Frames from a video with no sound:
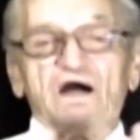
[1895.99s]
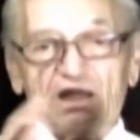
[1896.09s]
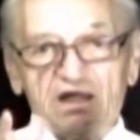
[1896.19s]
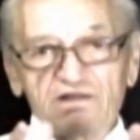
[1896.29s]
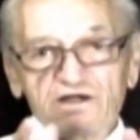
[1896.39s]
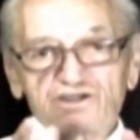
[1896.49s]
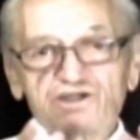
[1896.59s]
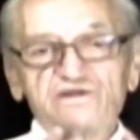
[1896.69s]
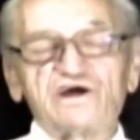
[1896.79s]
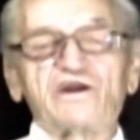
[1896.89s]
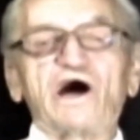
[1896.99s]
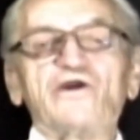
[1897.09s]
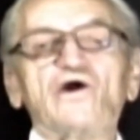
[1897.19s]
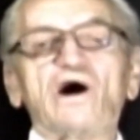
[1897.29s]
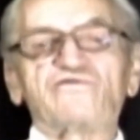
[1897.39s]
In addition, the
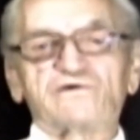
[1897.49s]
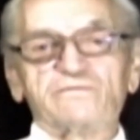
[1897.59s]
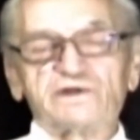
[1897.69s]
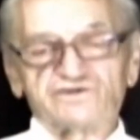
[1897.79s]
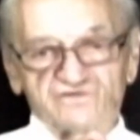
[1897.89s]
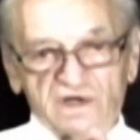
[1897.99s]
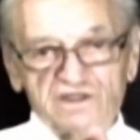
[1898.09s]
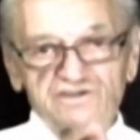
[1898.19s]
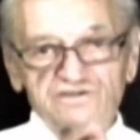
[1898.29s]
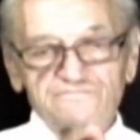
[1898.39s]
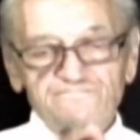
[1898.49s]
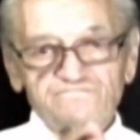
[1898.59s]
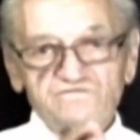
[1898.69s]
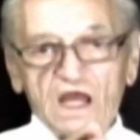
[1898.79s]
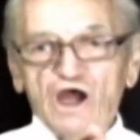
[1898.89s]
runoff from the streets.
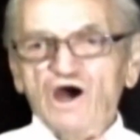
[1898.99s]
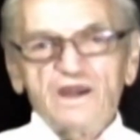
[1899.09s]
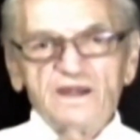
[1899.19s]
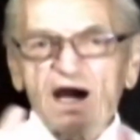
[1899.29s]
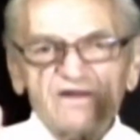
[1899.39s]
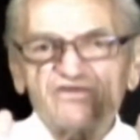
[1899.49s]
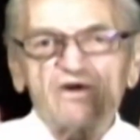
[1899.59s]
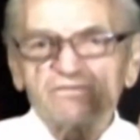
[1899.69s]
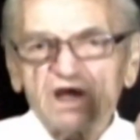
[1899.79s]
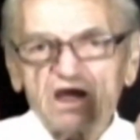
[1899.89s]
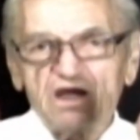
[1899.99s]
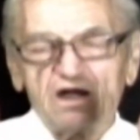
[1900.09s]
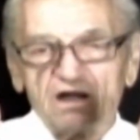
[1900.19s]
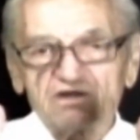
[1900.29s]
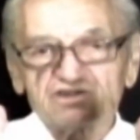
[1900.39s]
Not from the
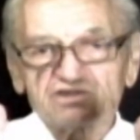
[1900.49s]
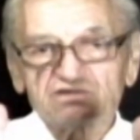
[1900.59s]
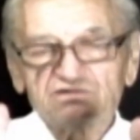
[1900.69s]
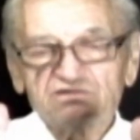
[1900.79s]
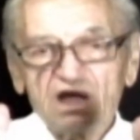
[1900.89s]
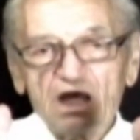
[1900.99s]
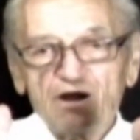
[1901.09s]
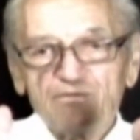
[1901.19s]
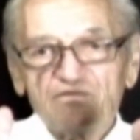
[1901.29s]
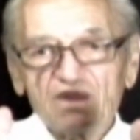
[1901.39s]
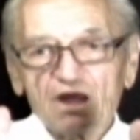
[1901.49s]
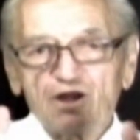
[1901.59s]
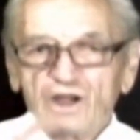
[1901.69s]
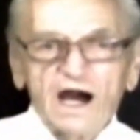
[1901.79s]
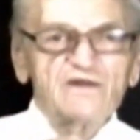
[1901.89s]
hills,
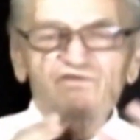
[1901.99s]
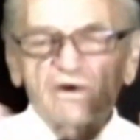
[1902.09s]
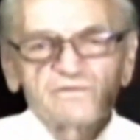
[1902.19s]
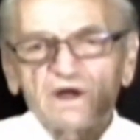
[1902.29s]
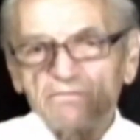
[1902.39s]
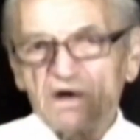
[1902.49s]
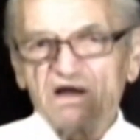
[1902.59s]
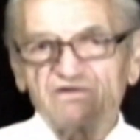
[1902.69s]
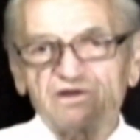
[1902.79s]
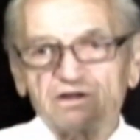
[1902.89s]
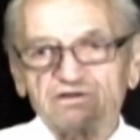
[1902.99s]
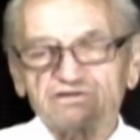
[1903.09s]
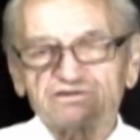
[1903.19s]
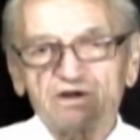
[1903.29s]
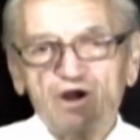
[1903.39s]
not from the
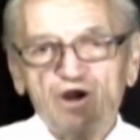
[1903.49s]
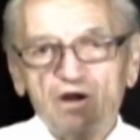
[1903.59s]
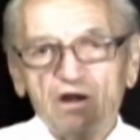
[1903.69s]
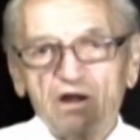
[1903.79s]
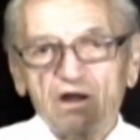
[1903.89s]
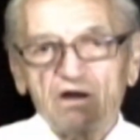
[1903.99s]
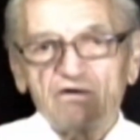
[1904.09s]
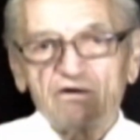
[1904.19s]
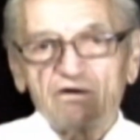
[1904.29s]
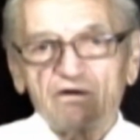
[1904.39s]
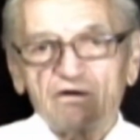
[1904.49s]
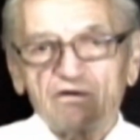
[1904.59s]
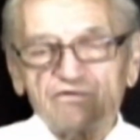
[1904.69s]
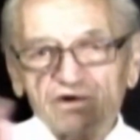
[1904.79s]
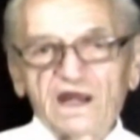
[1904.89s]
mountains.
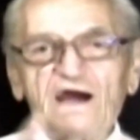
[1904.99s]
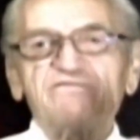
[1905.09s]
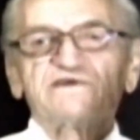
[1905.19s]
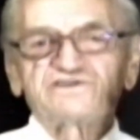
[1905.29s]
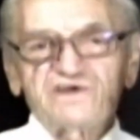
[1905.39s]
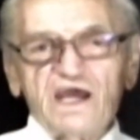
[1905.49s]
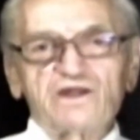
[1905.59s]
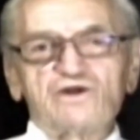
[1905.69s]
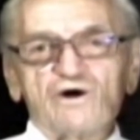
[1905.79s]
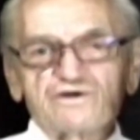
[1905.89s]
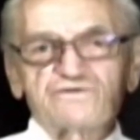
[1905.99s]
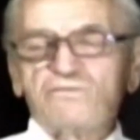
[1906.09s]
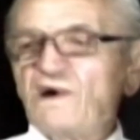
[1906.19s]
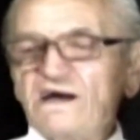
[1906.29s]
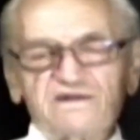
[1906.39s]
For heaven's sake, those
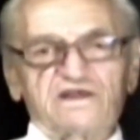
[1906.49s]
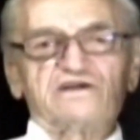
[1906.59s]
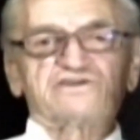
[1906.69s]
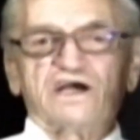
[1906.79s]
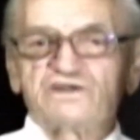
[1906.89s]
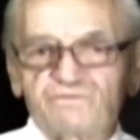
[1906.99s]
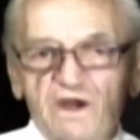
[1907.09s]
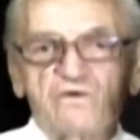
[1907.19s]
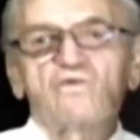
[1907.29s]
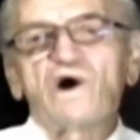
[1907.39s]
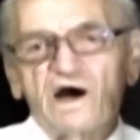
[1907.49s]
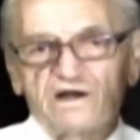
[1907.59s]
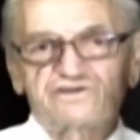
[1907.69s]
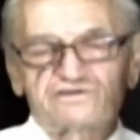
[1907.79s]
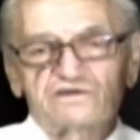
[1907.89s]
mountains has been
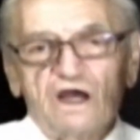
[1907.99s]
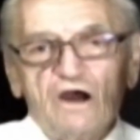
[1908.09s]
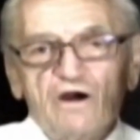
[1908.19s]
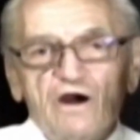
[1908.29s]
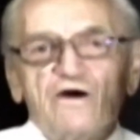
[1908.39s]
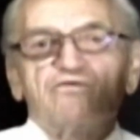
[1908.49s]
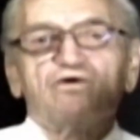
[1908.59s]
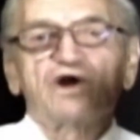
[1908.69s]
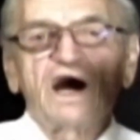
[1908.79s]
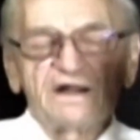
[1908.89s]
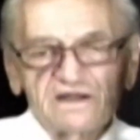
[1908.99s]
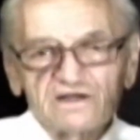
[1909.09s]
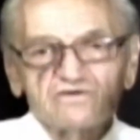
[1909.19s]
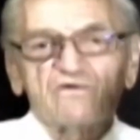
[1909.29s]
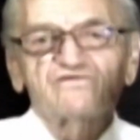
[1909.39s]
washed for
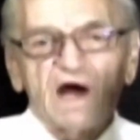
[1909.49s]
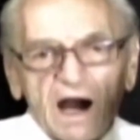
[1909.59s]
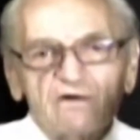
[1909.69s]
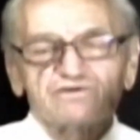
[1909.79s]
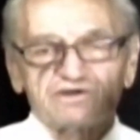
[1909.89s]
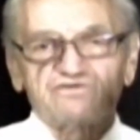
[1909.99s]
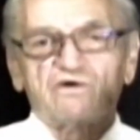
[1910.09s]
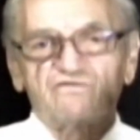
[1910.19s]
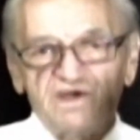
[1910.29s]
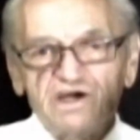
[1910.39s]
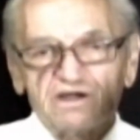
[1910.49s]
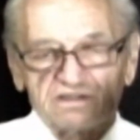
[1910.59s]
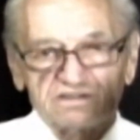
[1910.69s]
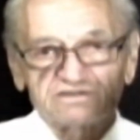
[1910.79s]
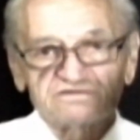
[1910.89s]
hundreds of thousands of
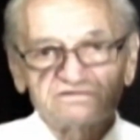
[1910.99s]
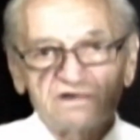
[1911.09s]
years.